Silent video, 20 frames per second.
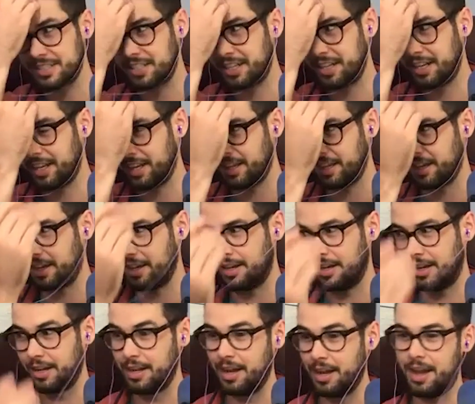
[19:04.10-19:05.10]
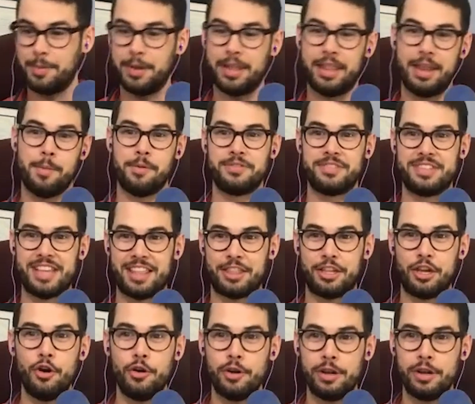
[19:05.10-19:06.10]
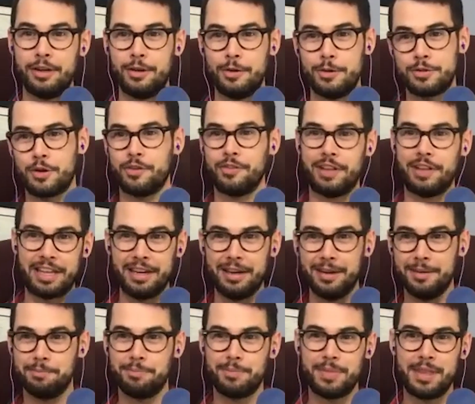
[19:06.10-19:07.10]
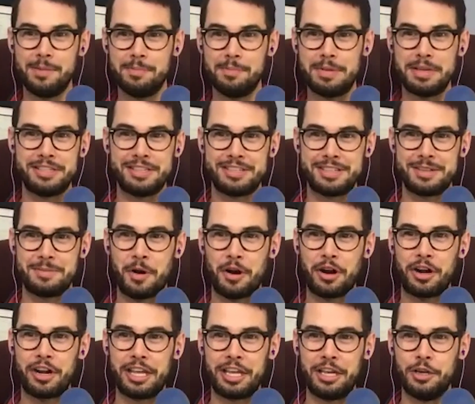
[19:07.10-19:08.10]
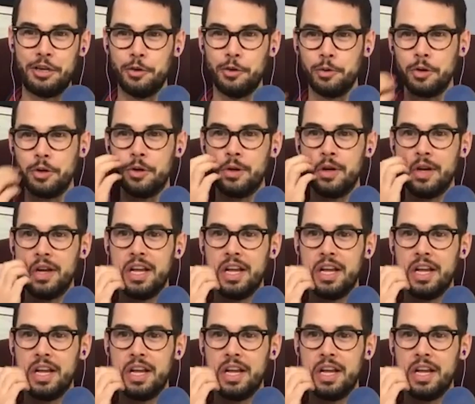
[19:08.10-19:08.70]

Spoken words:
today, a guy by the name of Seth Godin, who's sort of like a business and marketing guru.